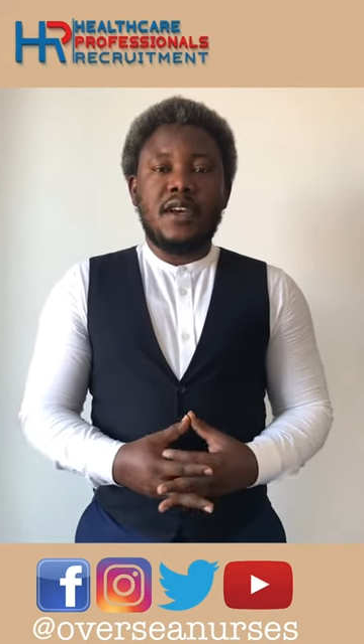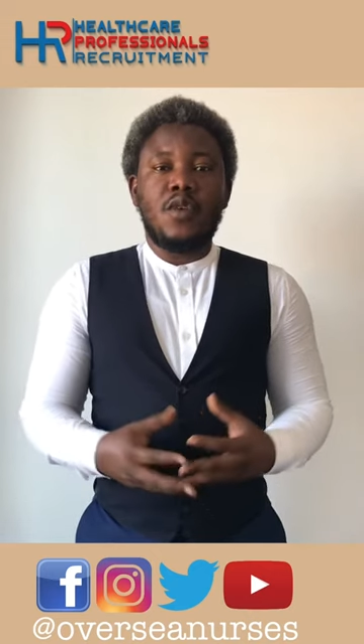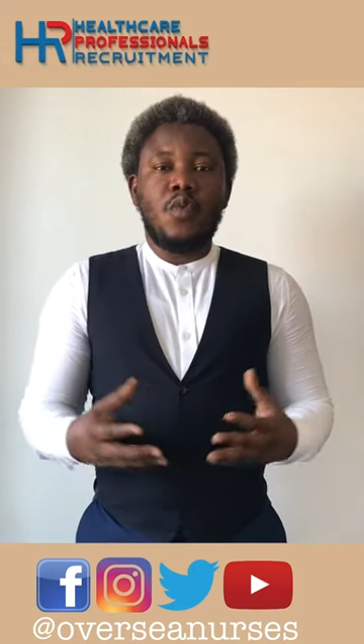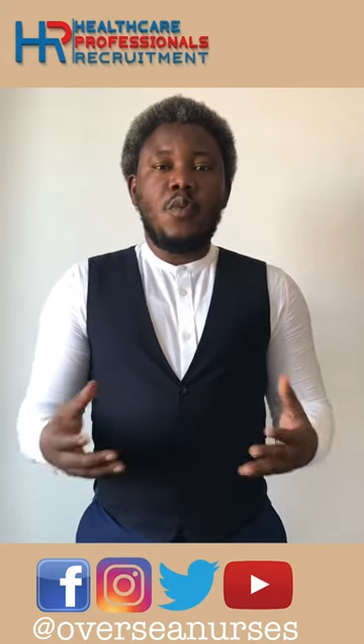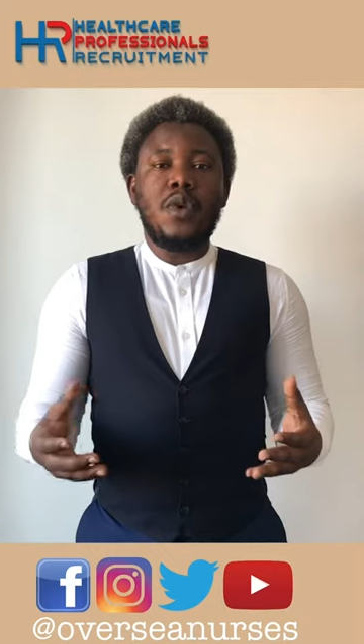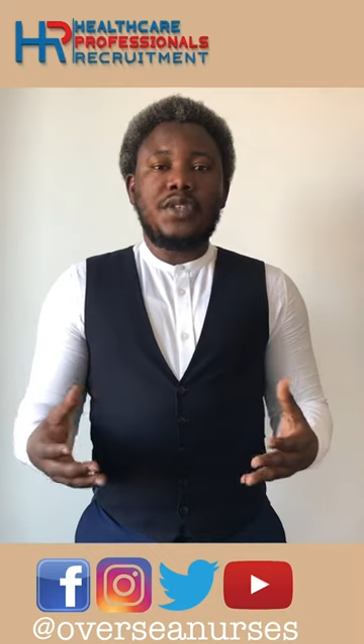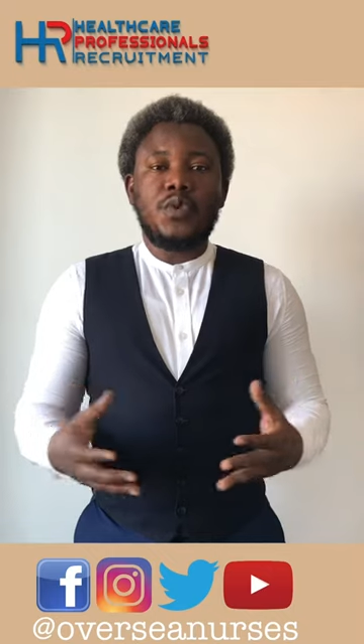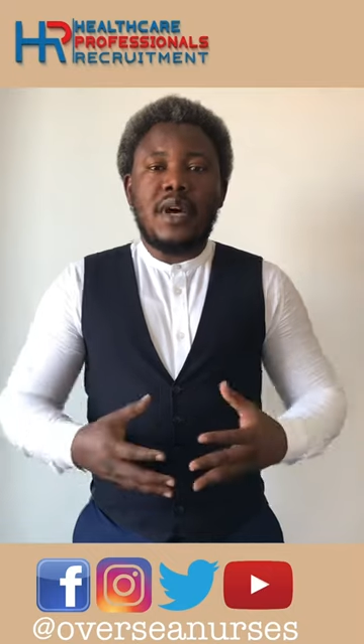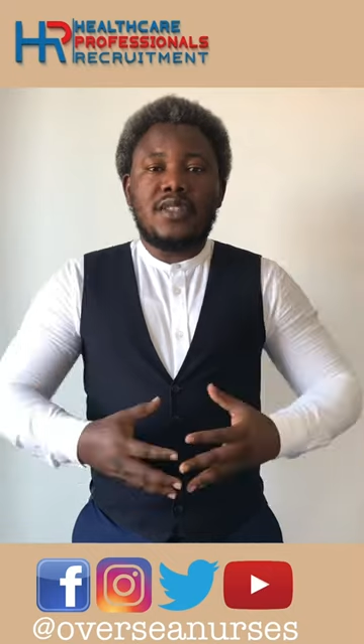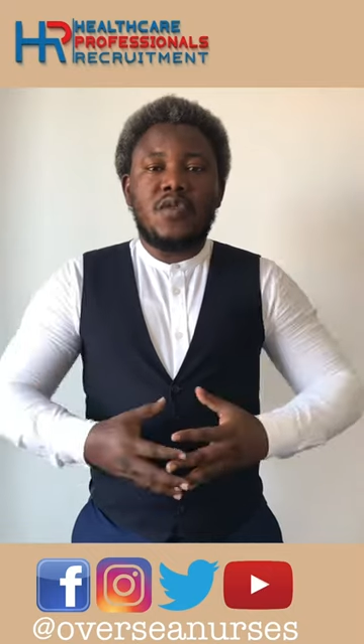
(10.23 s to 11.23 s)
What we do
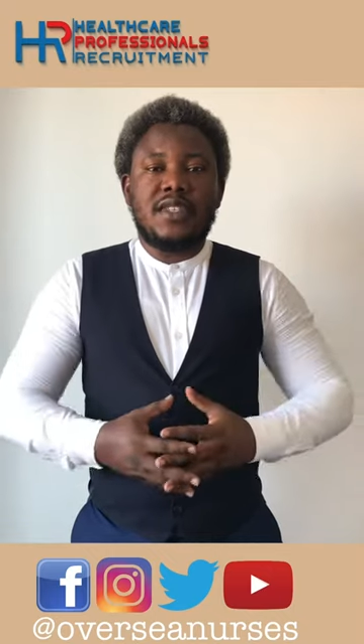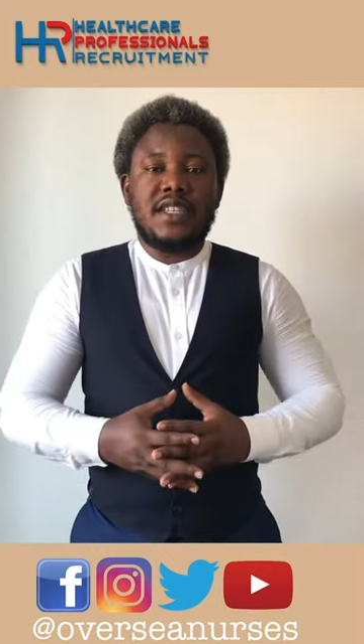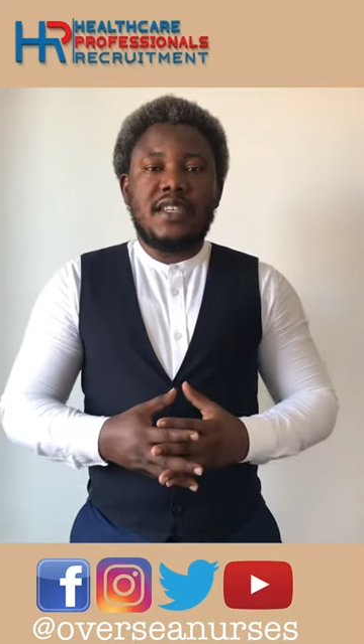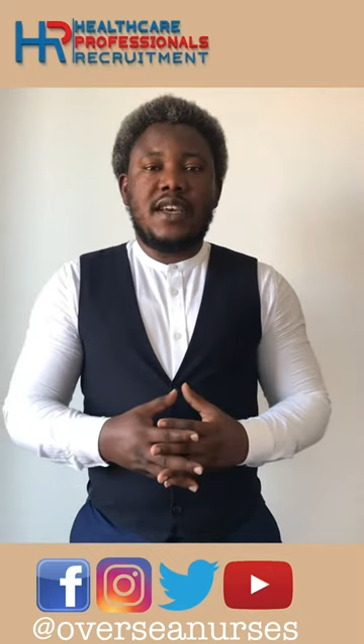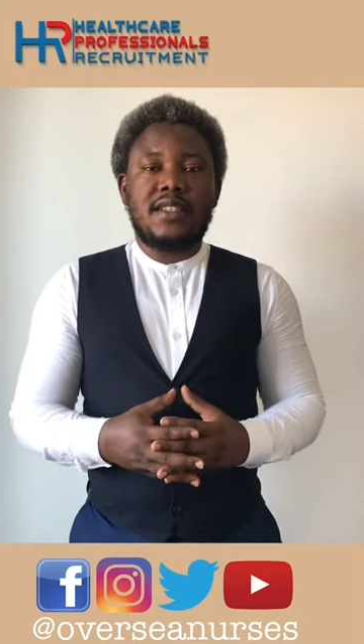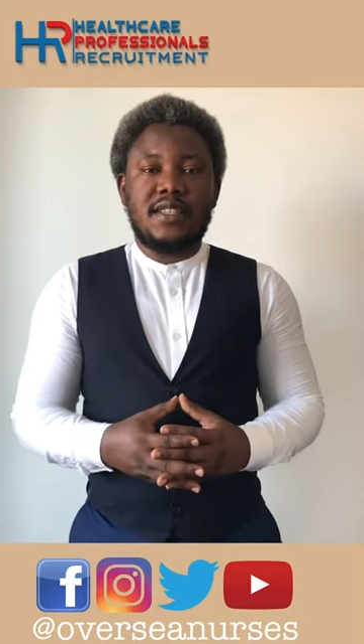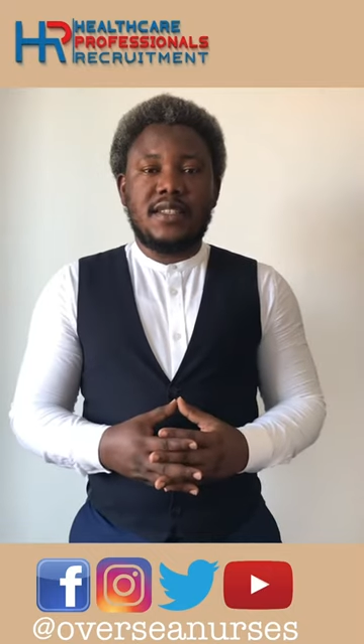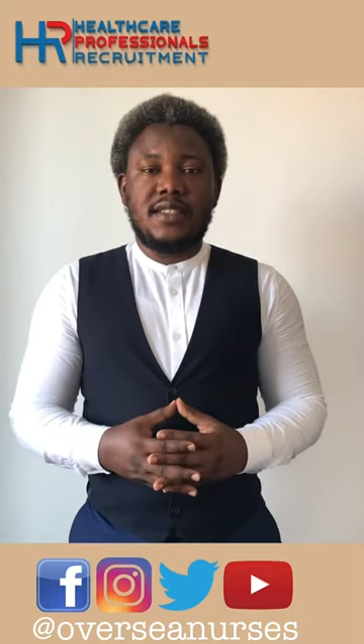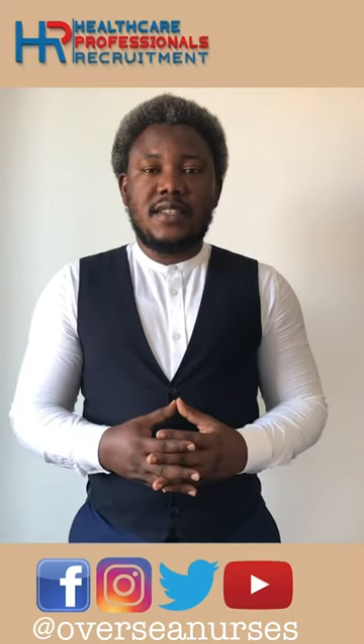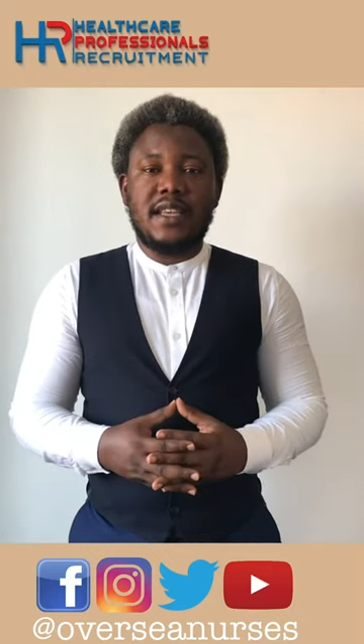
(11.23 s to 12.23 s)
at Overseas Nurses
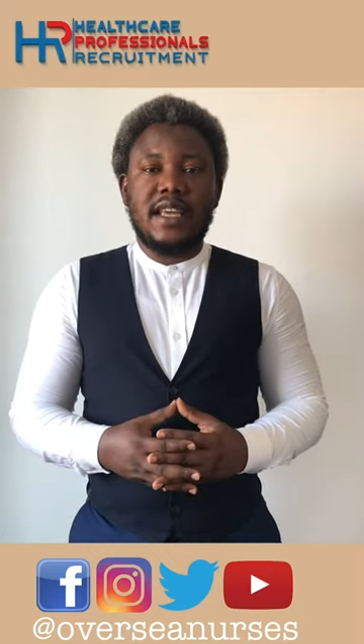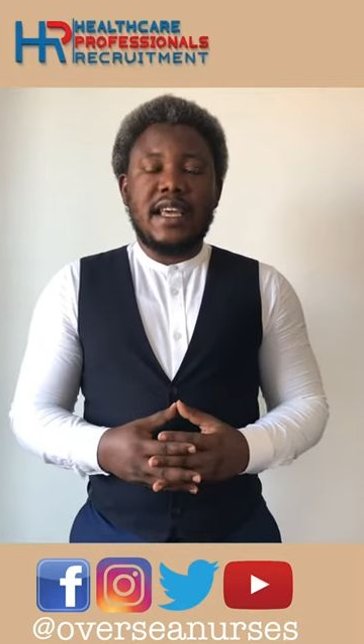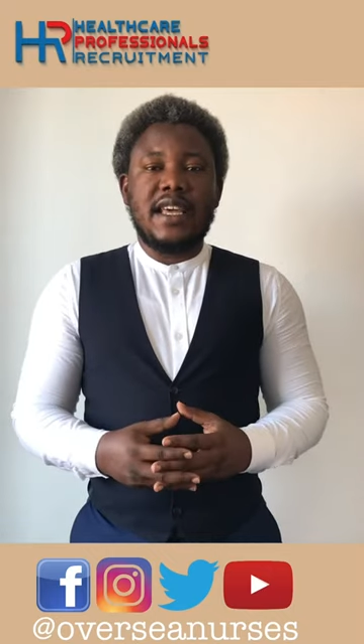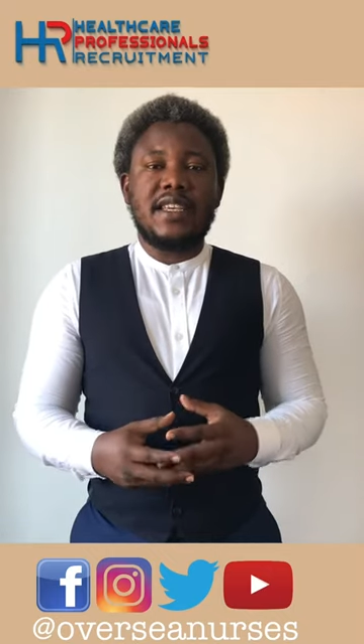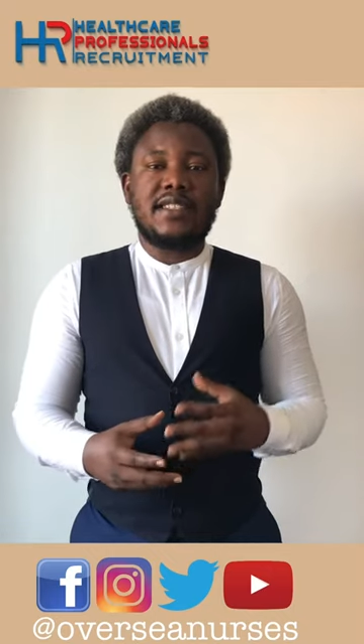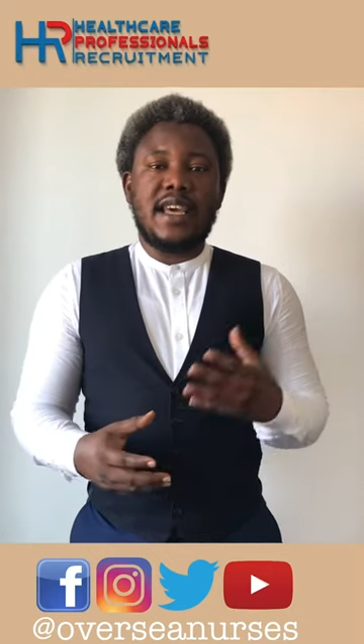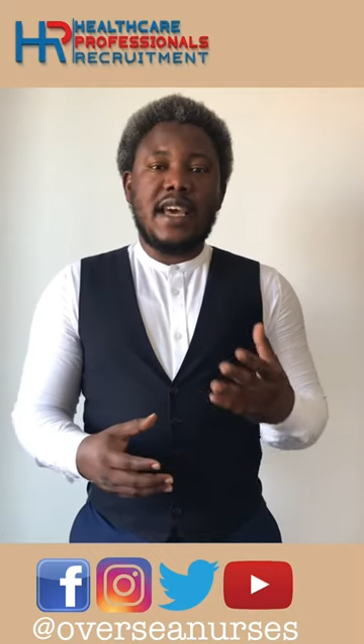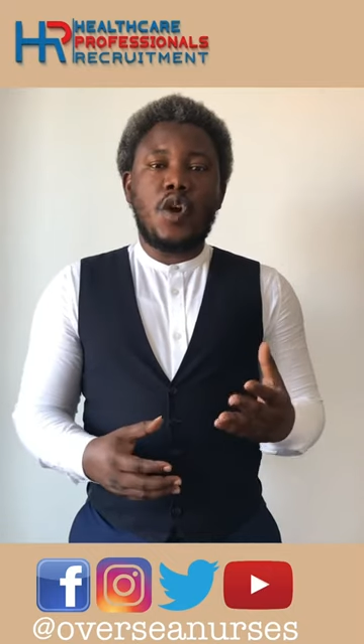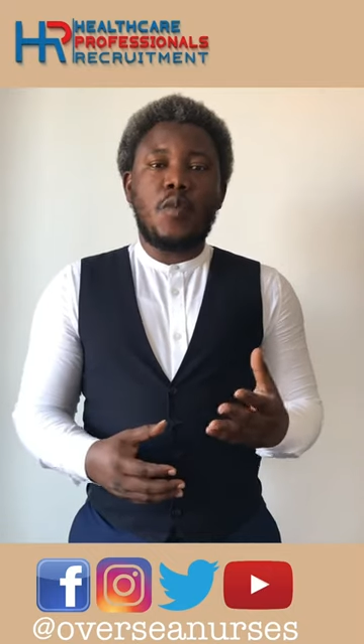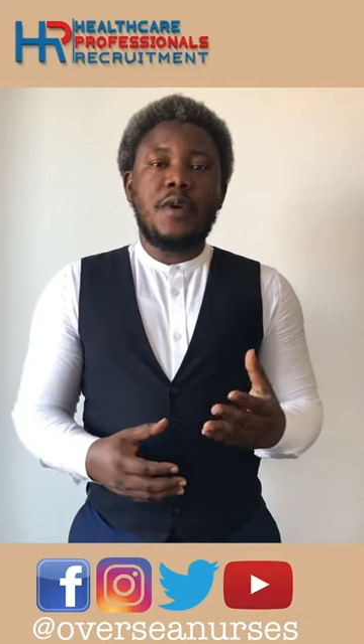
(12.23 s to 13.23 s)
is to
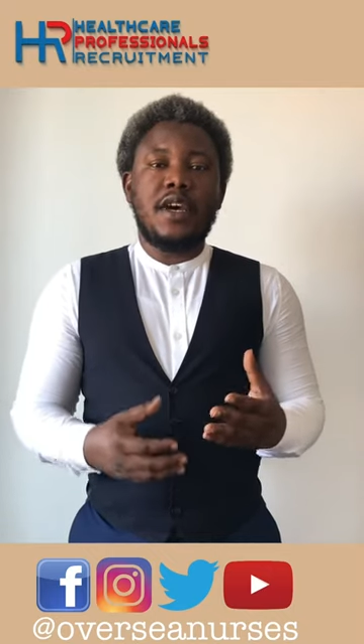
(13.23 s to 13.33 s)
help